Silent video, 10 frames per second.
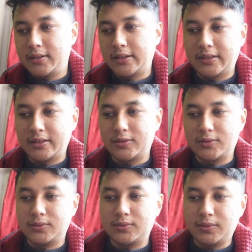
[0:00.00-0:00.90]

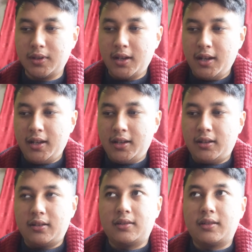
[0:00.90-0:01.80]
into
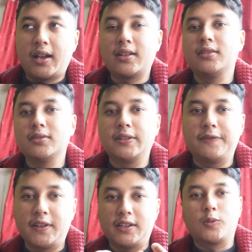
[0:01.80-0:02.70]
I don't know
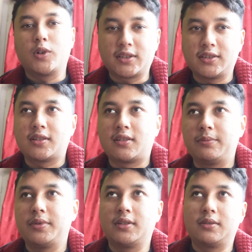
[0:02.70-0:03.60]
if it works in your
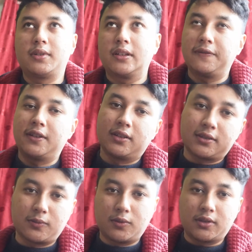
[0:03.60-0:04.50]
computer, but if it
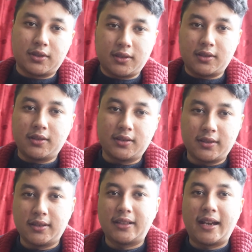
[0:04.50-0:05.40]
doesn't work in others,
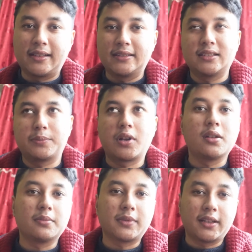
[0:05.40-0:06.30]
then that is the
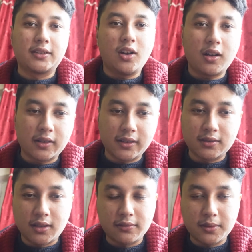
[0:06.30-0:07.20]
problem that the Docker is
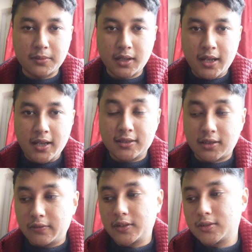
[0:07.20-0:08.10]
solving.
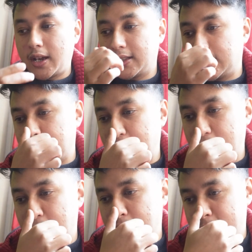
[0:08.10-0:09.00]
So I think
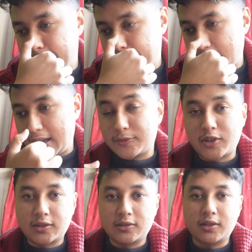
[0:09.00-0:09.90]
that I'm
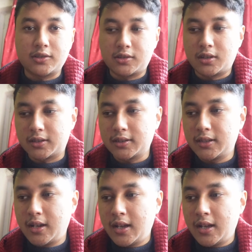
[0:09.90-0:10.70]
trying to learn Docker.